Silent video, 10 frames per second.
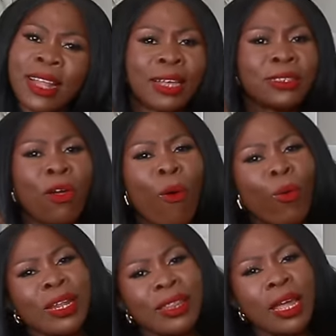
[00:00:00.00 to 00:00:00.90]
That is the
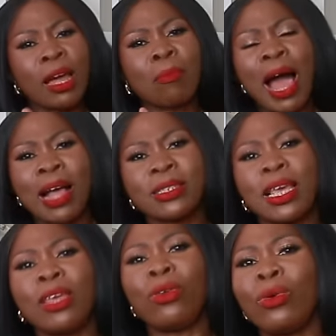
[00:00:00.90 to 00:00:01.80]
only thing I'm
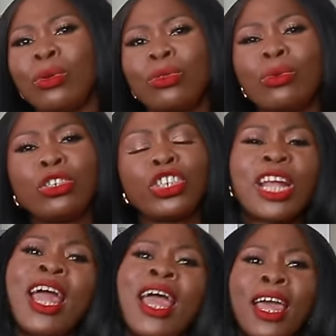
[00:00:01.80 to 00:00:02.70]
asking you, to
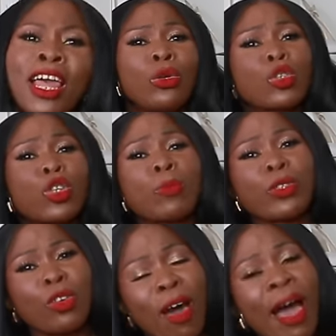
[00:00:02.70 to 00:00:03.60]
share, to
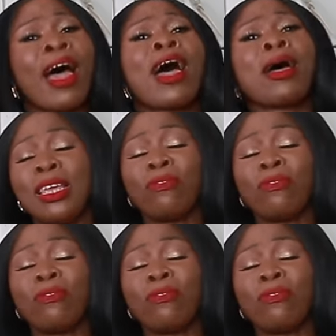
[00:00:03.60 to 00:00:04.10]
subscribe.